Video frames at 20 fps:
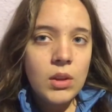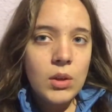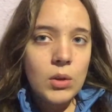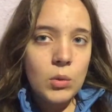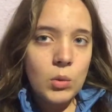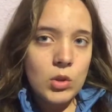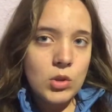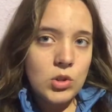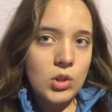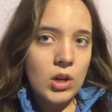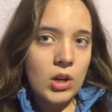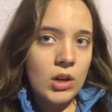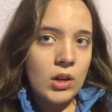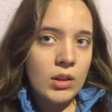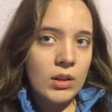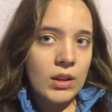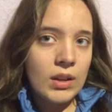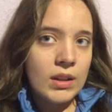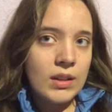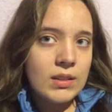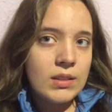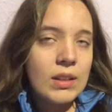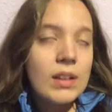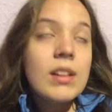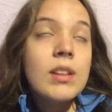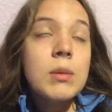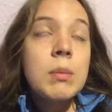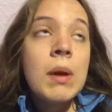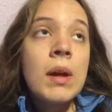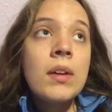which are like
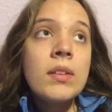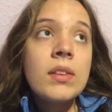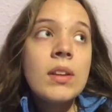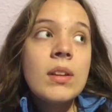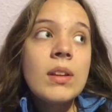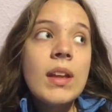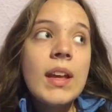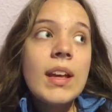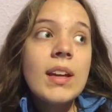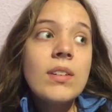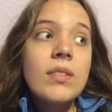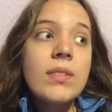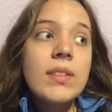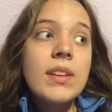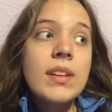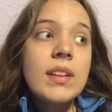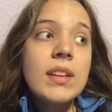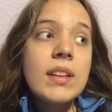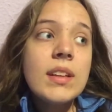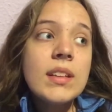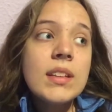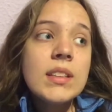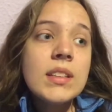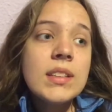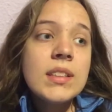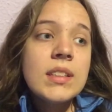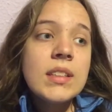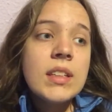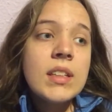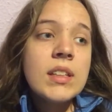Sunny Smiles
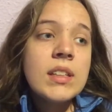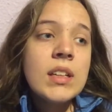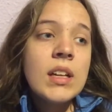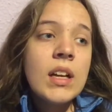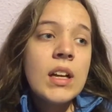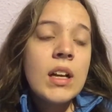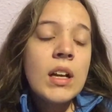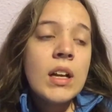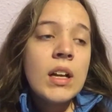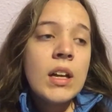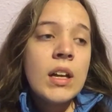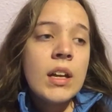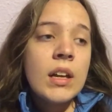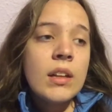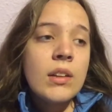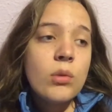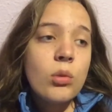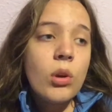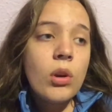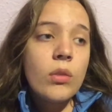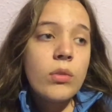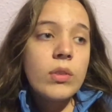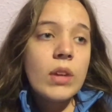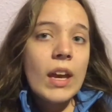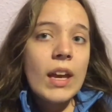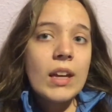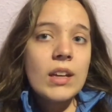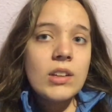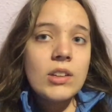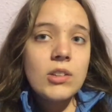11, 12
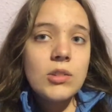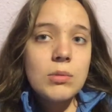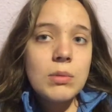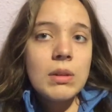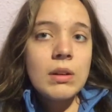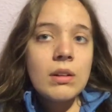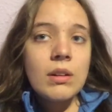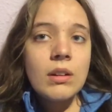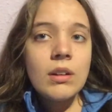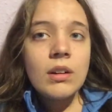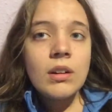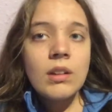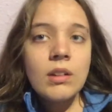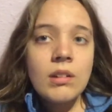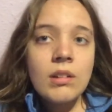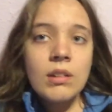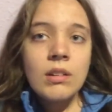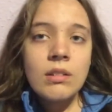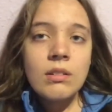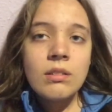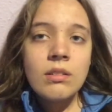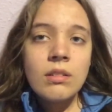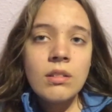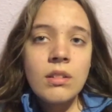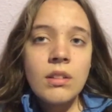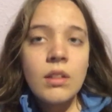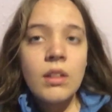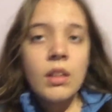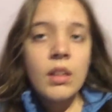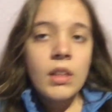cashmere,
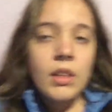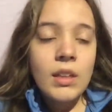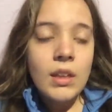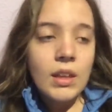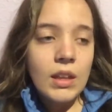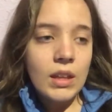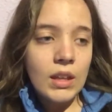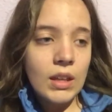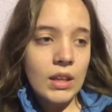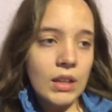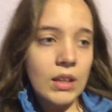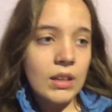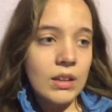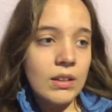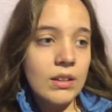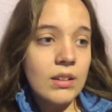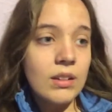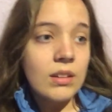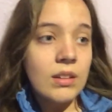and